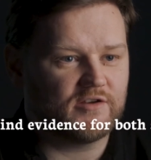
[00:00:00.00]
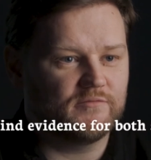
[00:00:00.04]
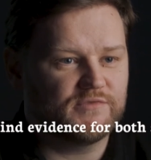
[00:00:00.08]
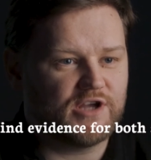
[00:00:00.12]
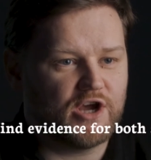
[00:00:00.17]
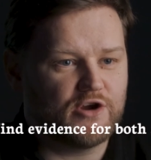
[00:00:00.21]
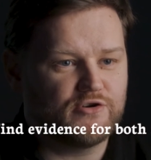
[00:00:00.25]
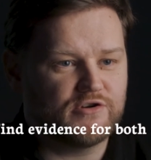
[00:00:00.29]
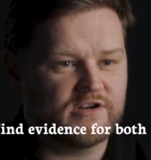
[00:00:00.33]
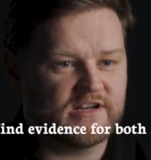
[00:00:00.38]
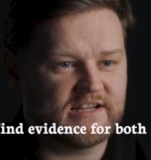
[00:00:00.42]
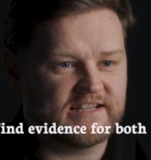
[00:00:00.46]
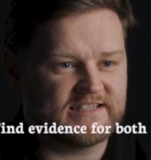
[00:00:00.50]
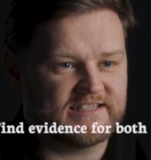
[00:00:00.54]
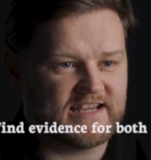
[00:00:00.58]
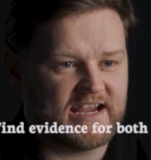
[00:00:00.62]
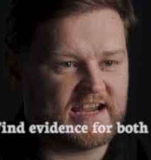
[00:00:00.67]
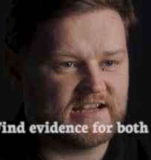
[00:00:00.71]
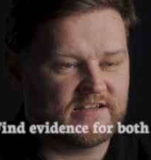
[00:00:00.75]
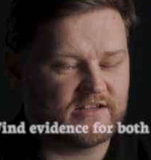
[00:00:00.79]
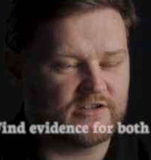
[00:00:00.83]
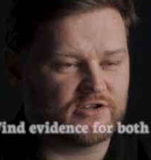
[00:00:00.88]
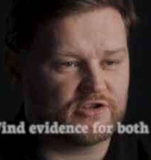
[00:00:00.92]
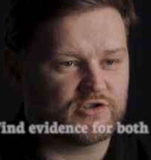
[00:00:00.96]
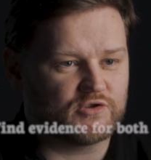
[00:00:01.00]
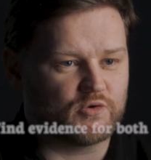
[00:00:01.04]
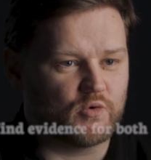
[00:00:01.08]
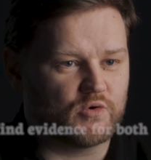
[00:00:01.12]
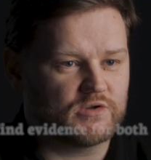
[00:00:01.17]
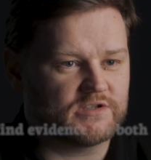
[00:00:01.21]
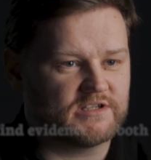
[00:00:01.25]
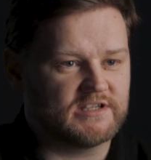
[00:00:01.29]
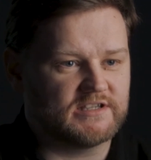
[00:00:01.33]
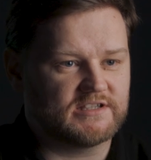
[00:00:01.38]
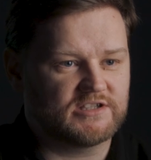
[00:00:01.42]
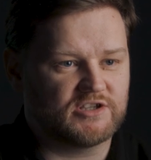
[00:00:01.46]
come down on the side of the
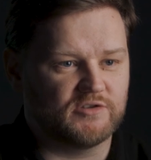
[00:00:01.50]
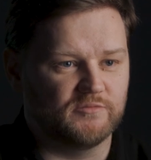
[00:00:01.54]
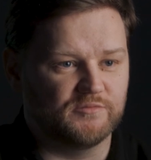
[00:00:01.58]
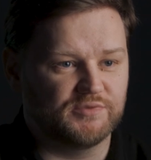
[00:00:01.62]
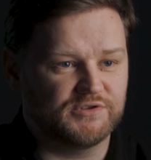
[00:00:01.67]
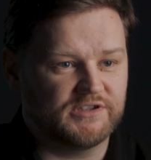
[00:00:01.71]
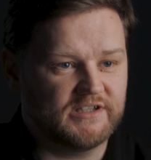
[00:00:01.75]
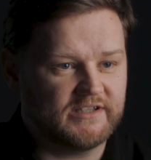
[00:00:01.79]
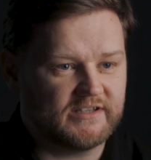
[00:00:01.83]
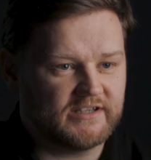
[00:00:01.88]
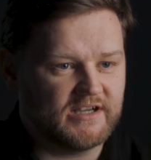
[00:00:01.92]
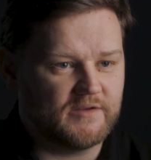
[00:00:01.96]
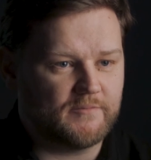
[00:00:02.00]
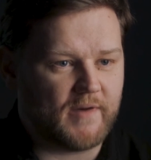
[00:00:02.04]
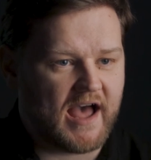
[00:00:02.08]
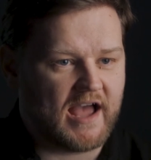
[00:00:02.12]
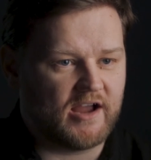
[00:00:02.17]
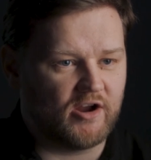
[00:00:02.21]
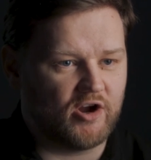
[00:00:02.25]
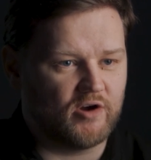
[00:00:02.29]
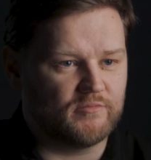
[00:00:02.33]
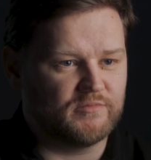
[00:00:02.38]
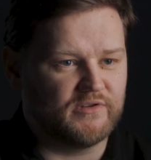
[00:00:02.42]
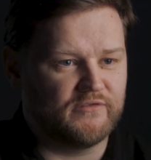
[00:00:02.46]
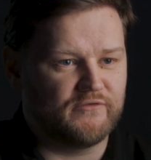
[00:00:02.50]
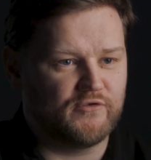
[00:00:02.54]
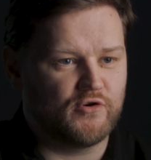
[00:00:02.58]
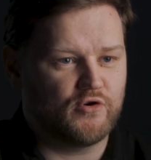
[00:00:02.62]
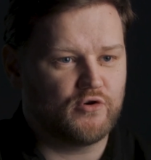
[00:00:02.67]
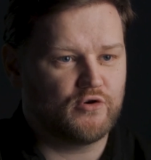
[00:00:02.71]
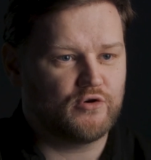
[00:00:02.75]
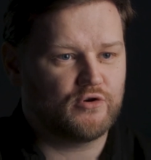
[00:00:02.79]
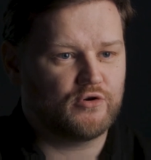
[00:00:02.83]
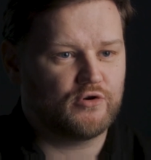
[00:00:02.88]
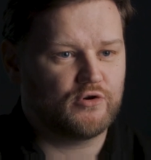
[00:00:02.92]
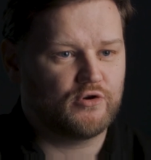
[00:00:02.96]
sources completely backing up the
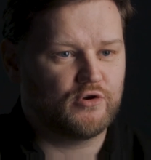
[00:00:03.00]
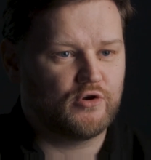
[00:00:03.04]
view,